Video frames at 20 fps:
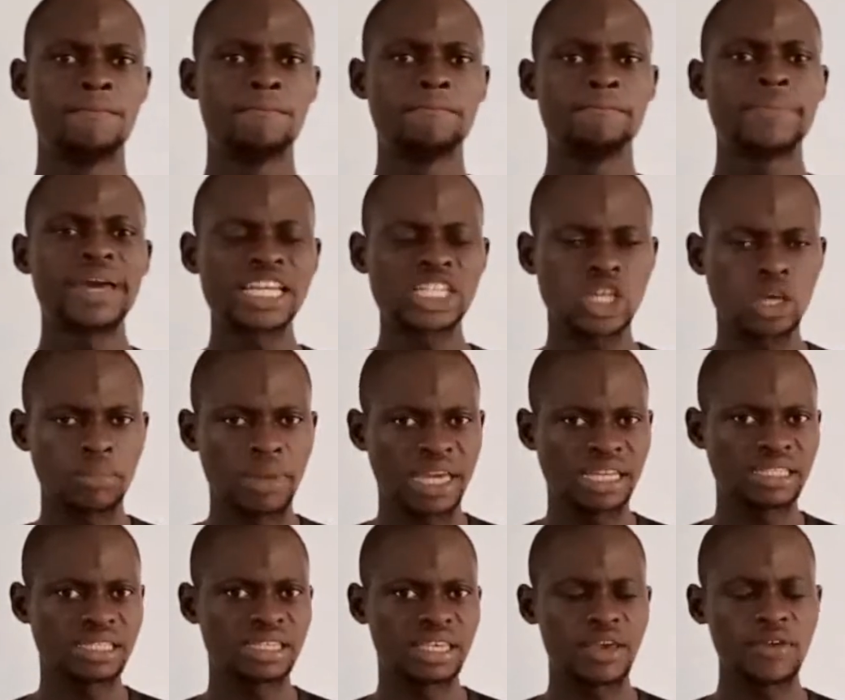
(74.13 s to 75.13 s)

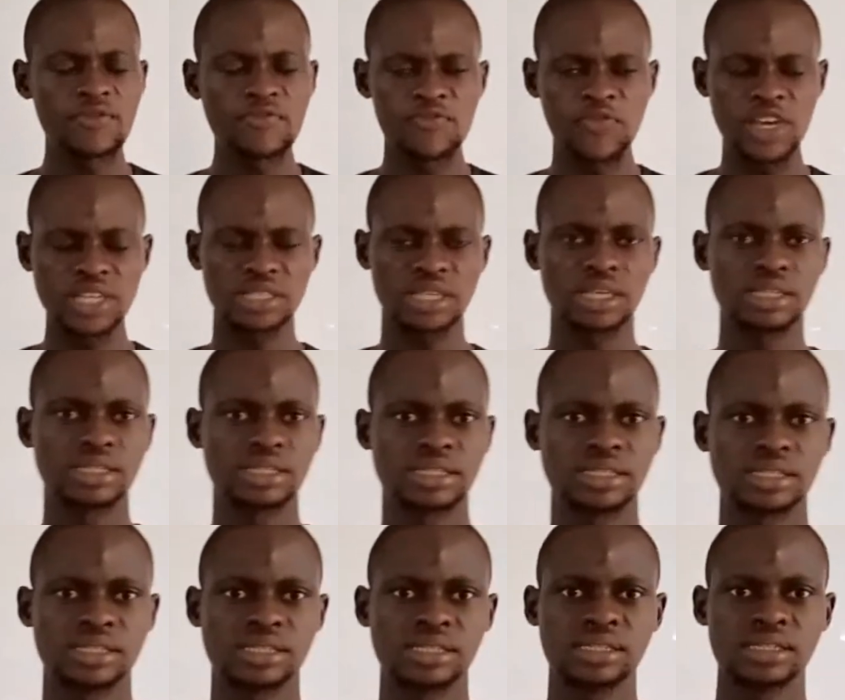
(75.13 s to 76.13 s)
measurements in
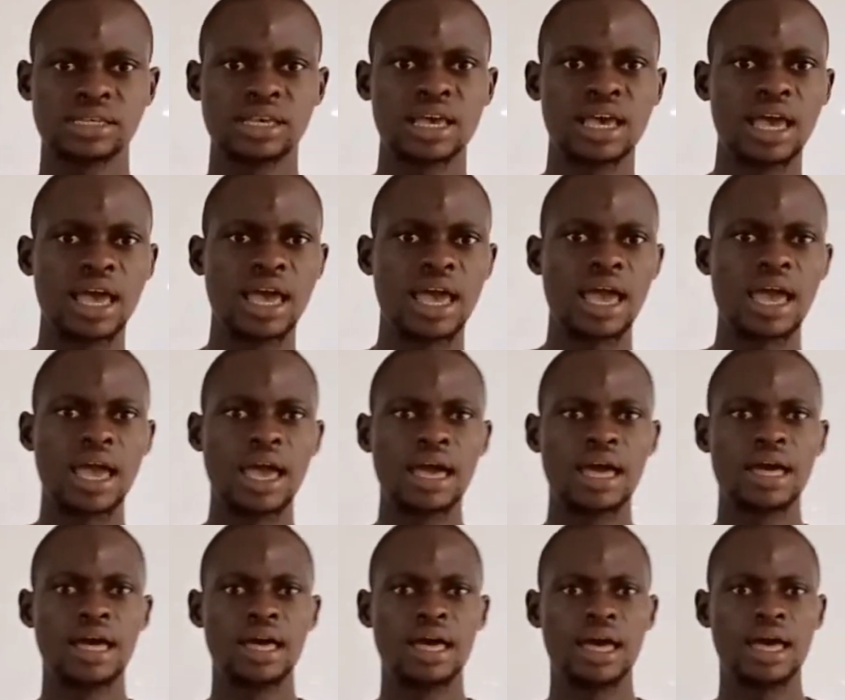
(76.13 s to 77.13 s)
physics
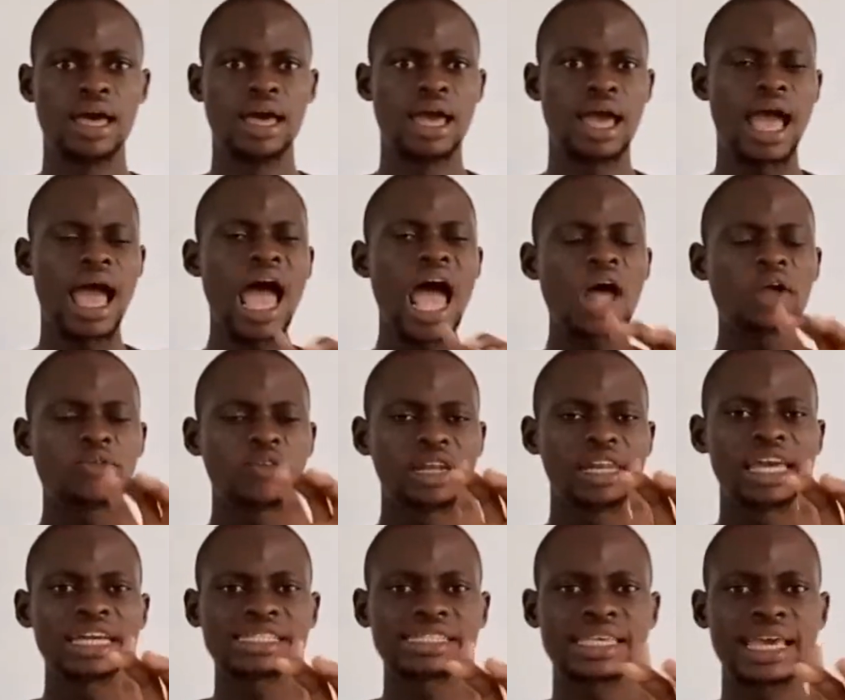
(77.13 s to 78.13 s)
are
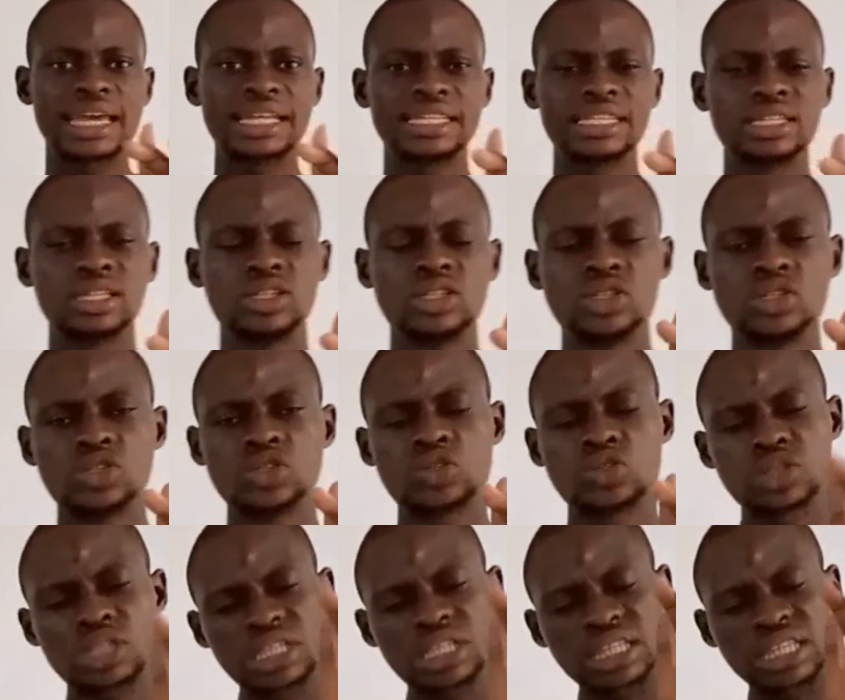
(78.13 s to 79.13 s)
related
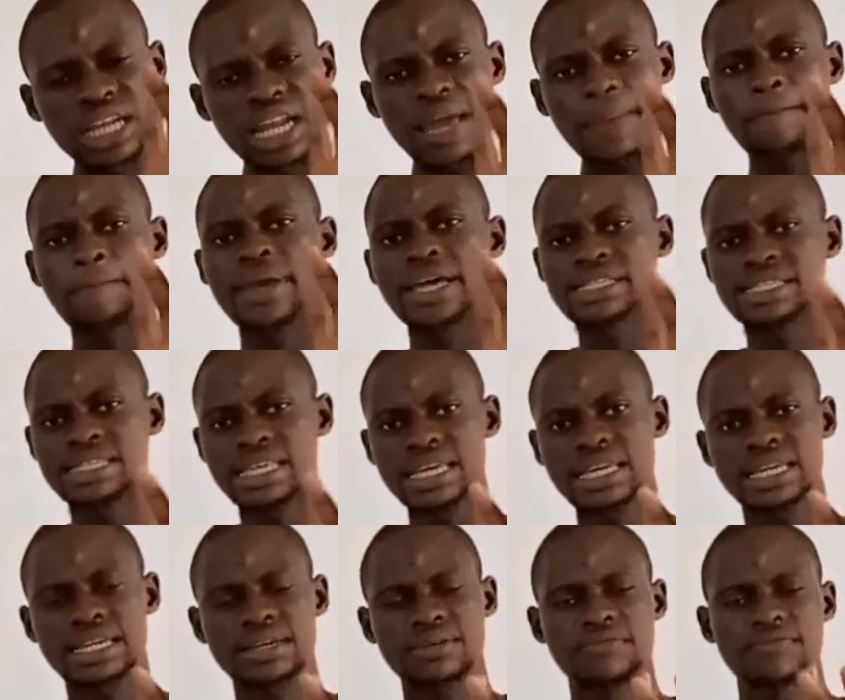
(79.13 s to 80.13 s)
to the three
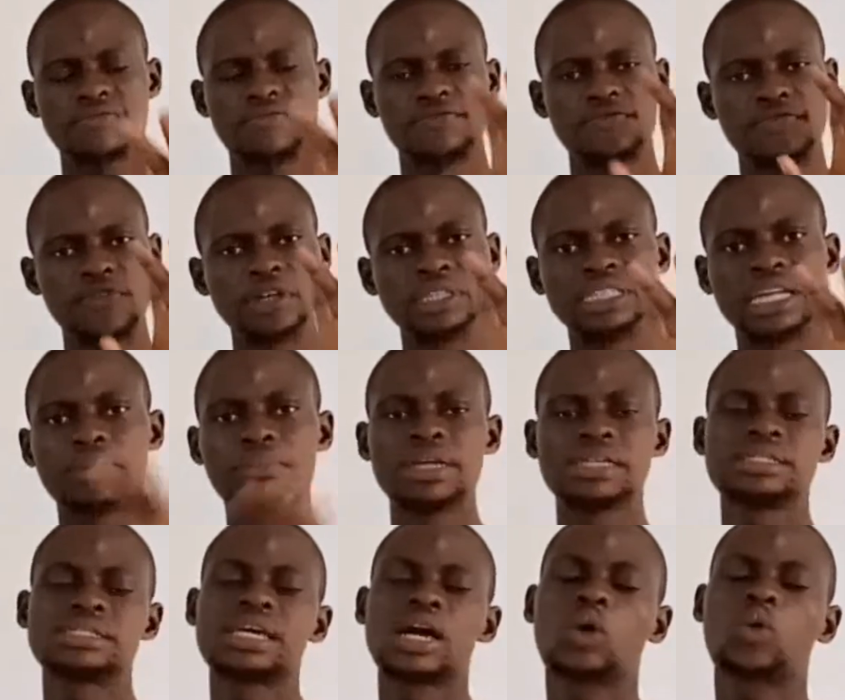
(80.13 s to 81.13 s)
basic
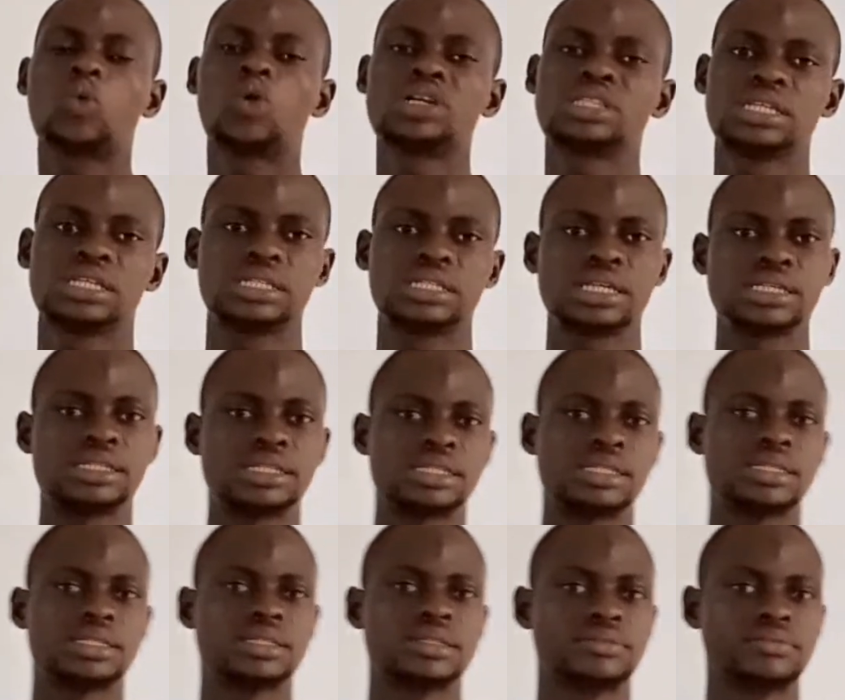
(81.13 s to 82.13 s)
fundamental
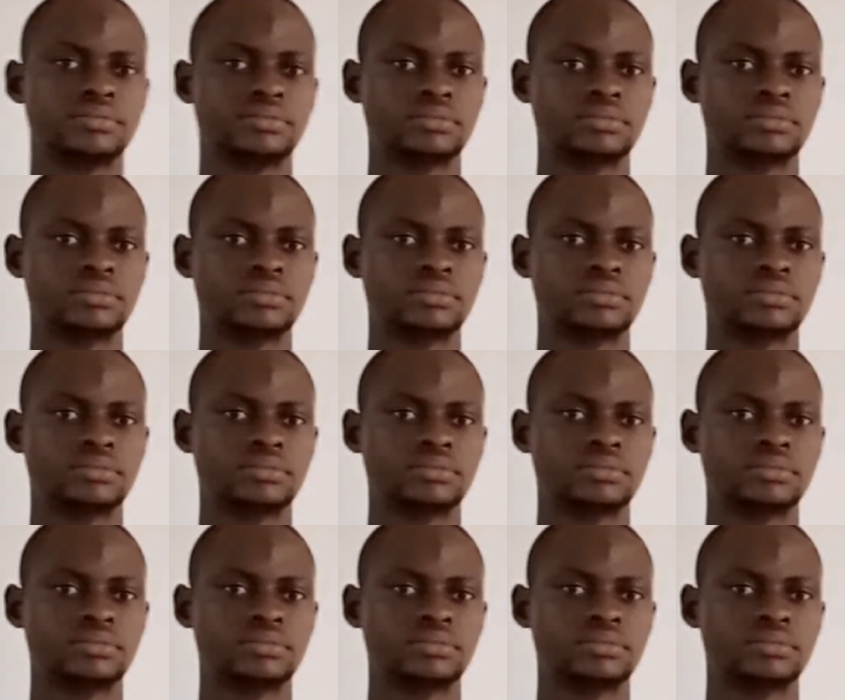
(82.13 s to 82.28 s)
quantities,